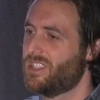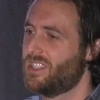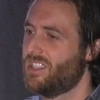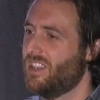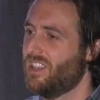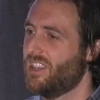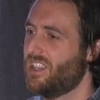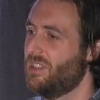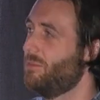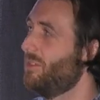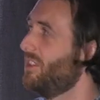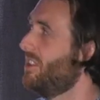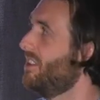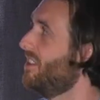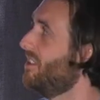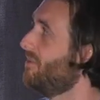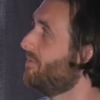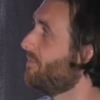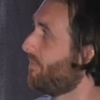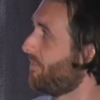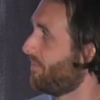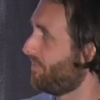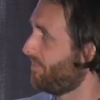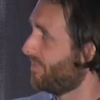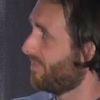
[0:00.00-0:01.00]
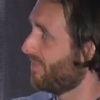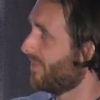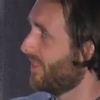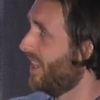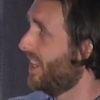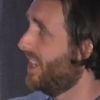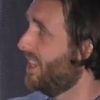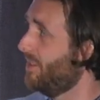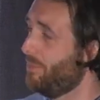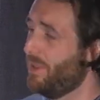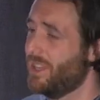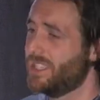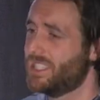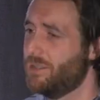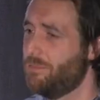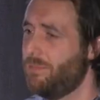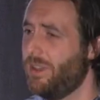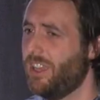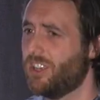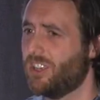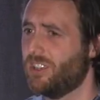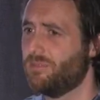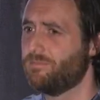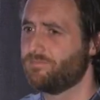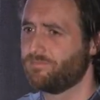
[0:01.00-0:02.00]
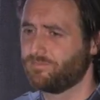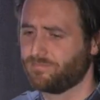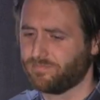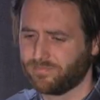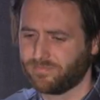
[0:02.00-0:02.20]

this document, and it makes it better.